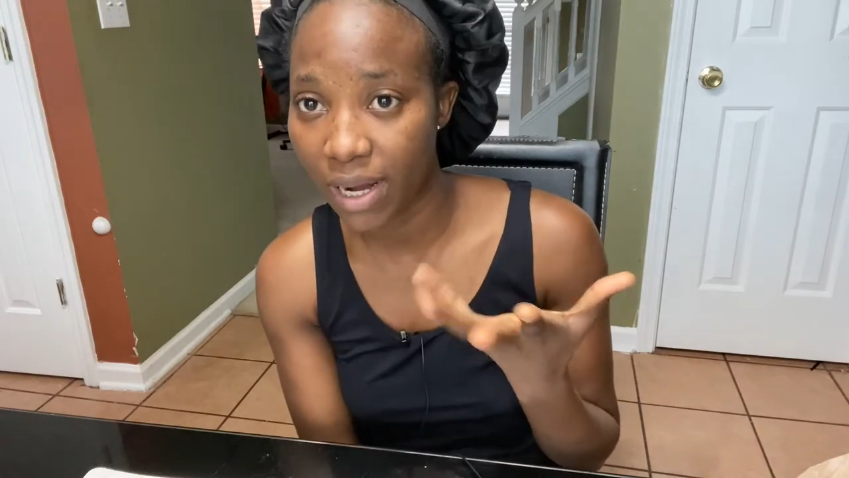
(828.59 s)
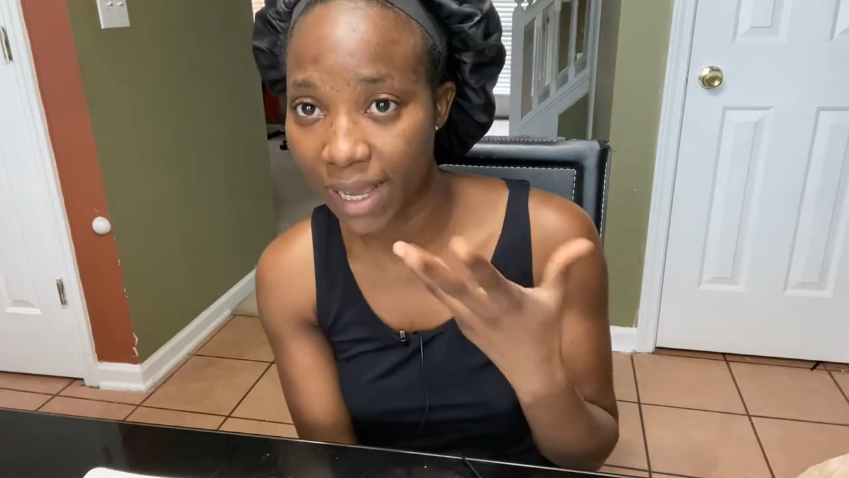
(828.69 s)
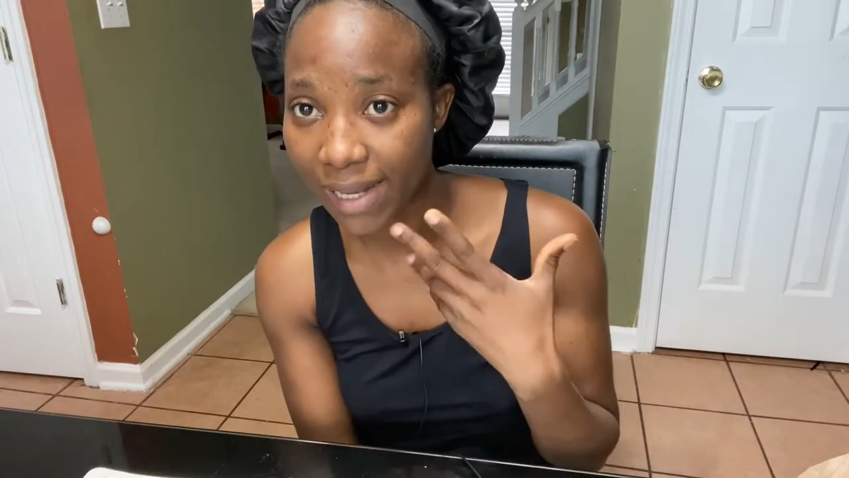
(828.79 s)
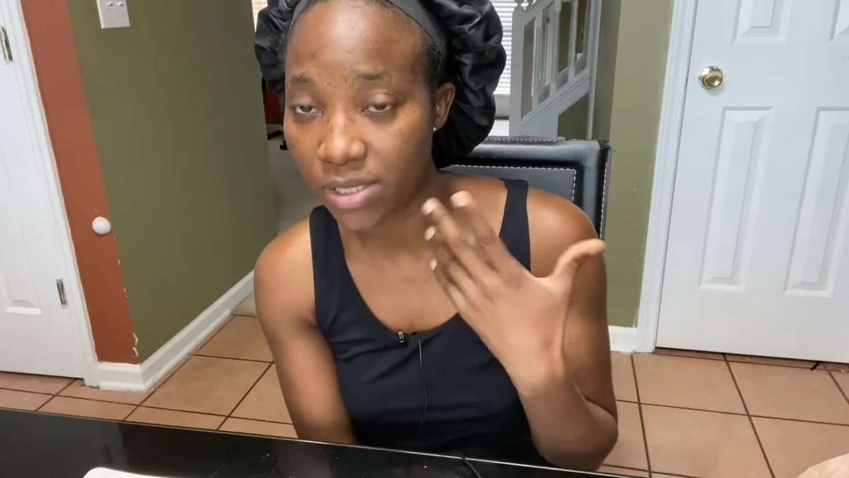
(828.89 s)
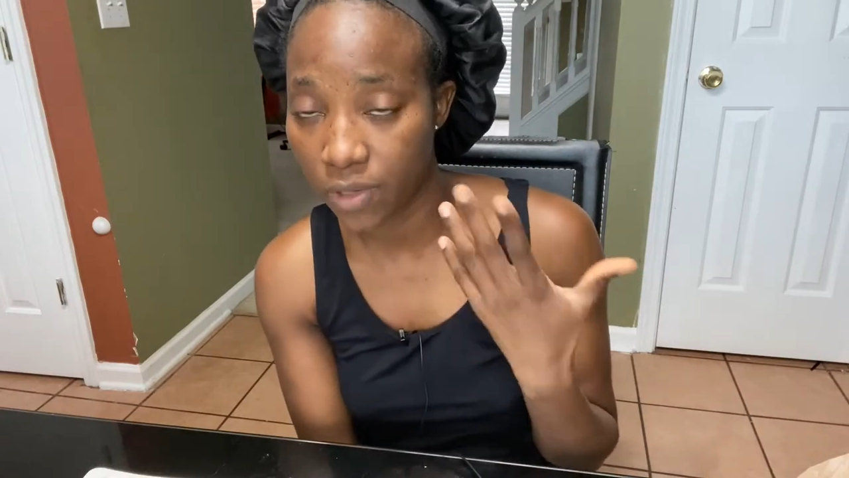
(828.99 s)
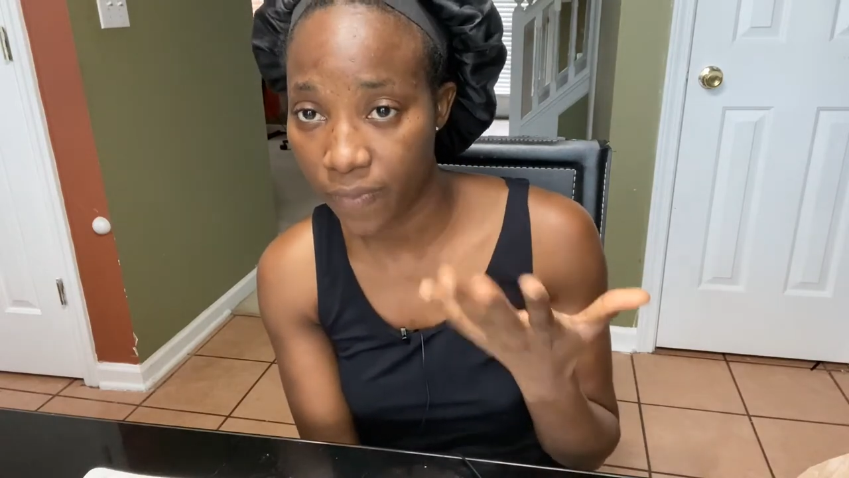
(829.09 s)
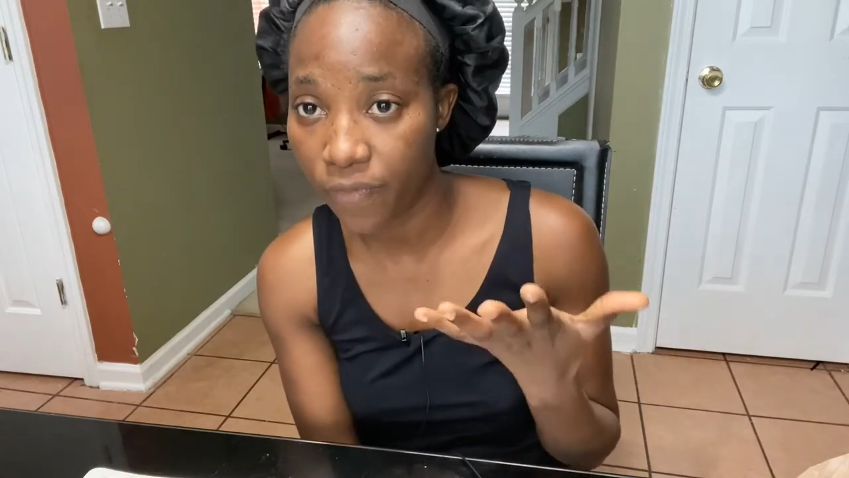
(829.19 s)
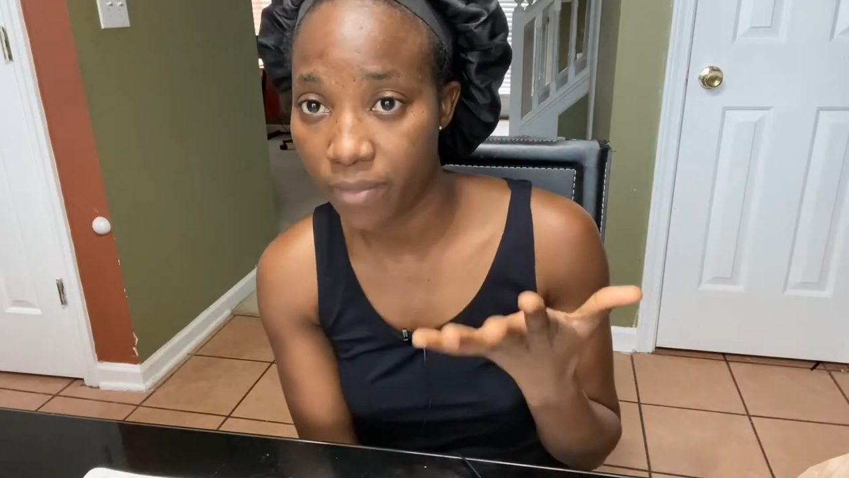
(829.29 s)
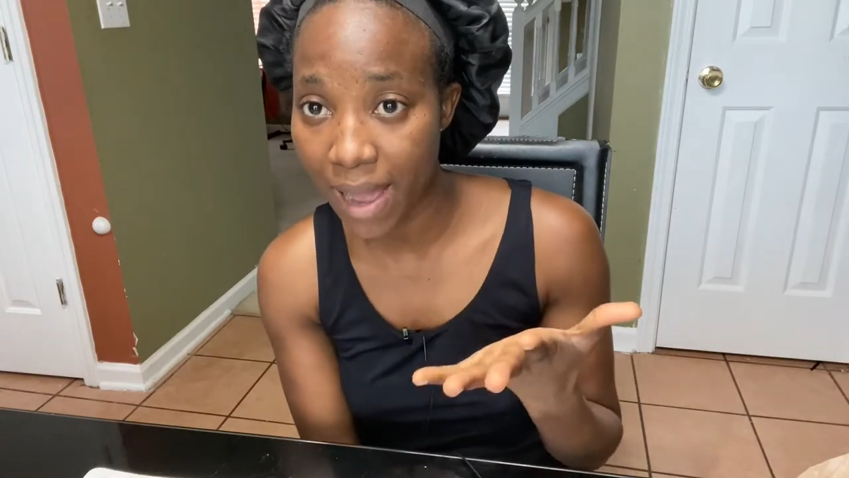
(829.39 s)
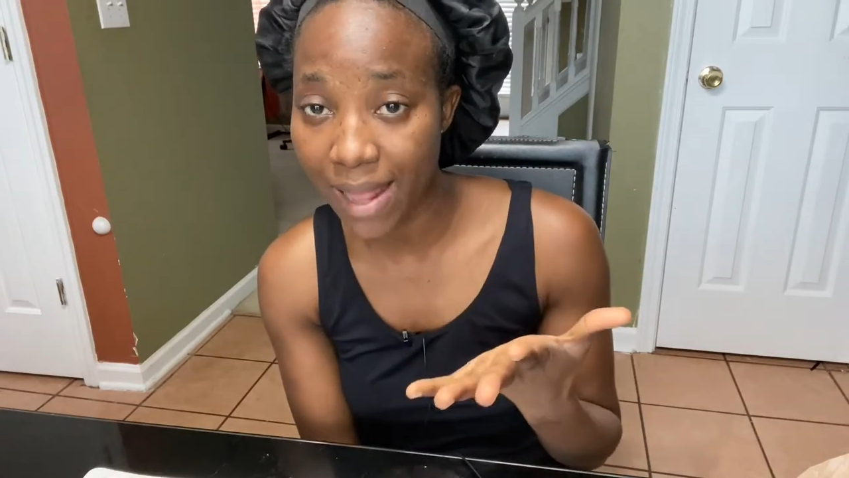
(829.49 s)
like I suffer
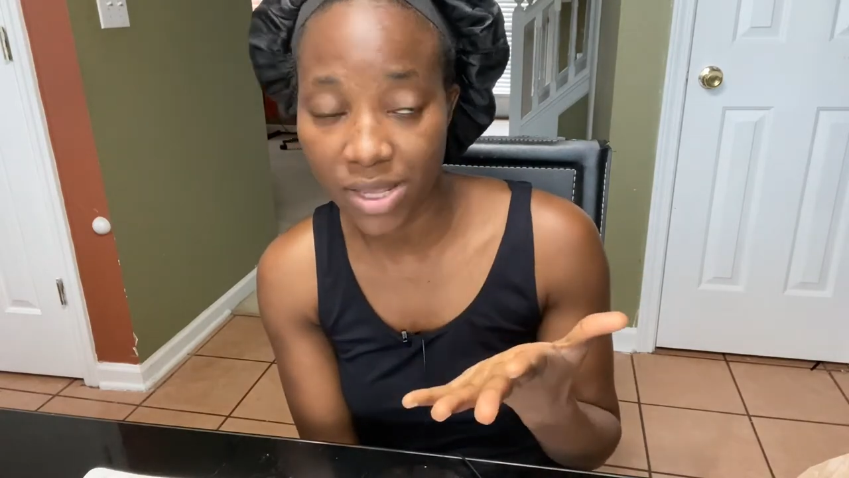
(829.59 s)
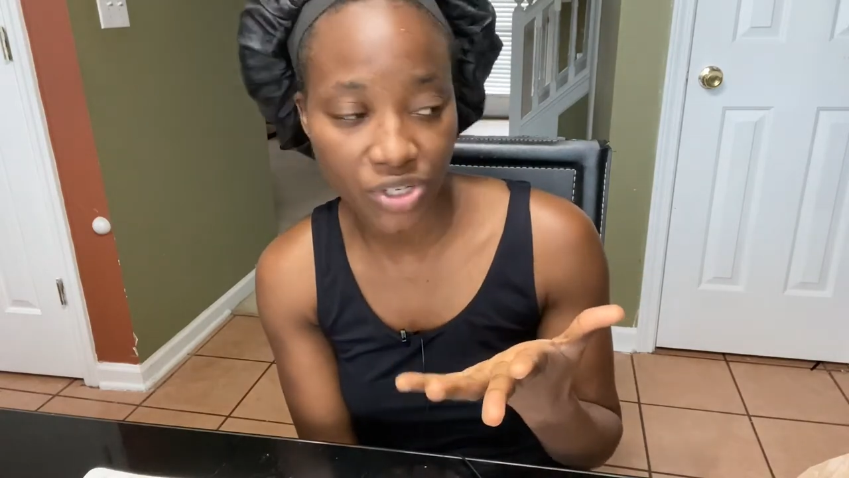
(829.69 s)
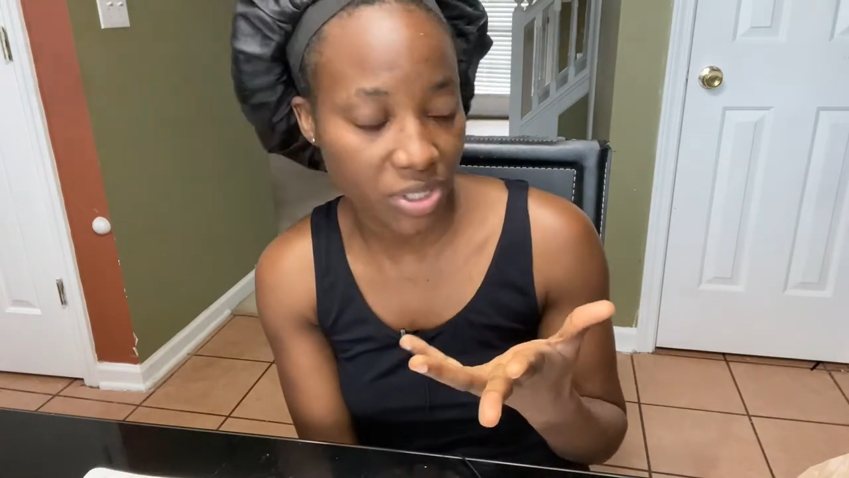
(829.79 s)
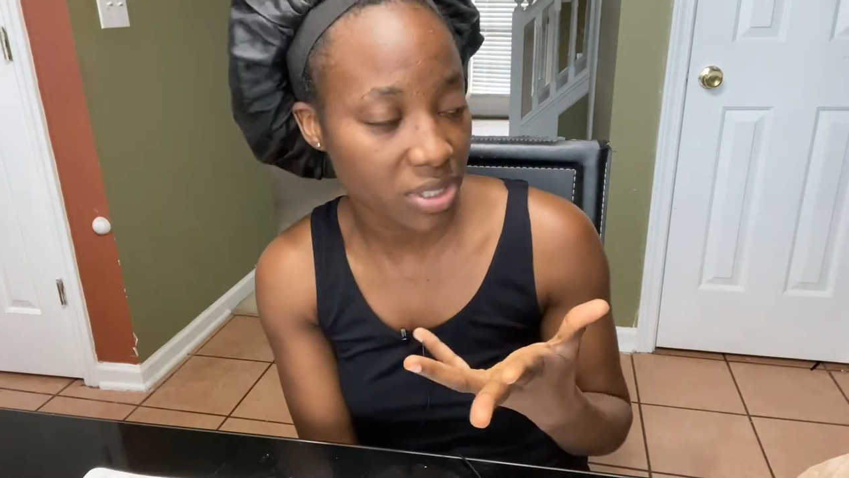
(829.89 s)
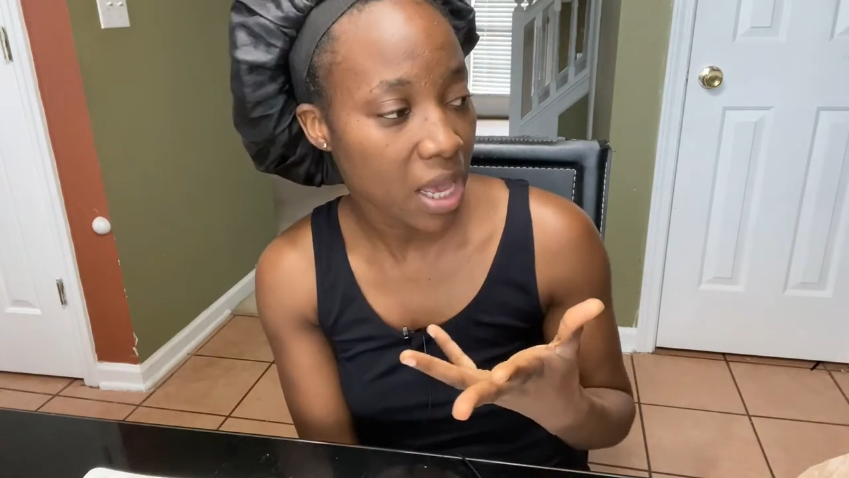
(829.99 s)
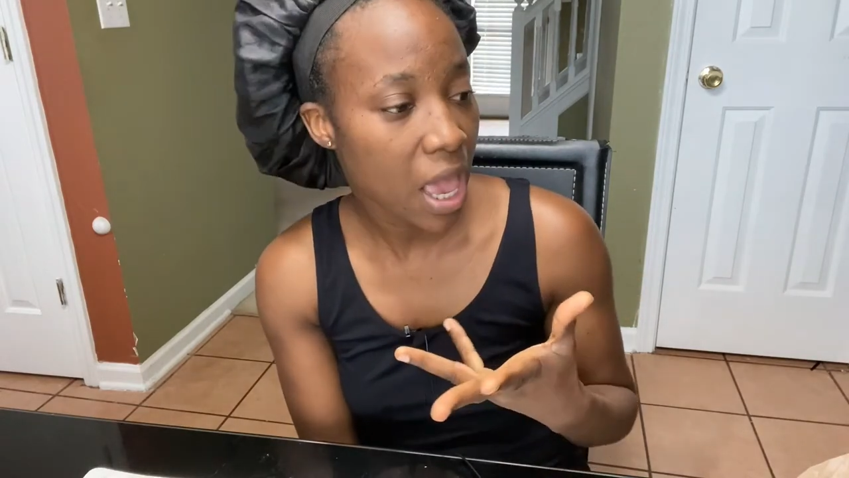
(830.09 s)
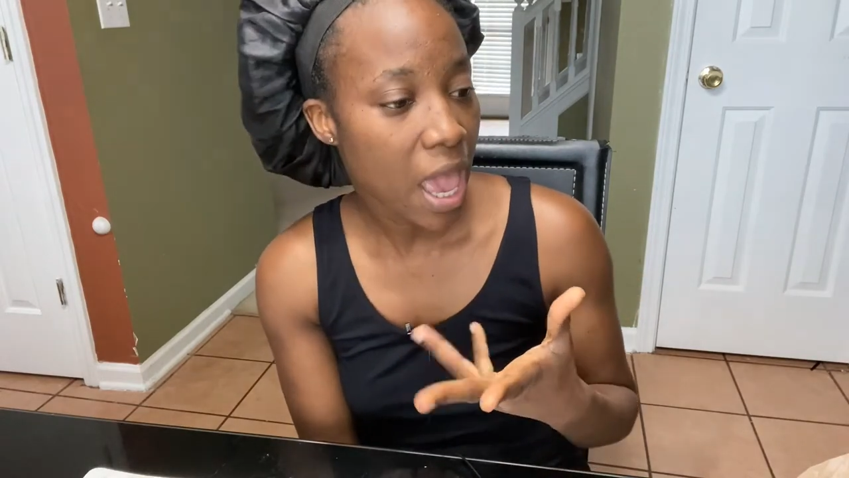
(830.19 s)
from allergies.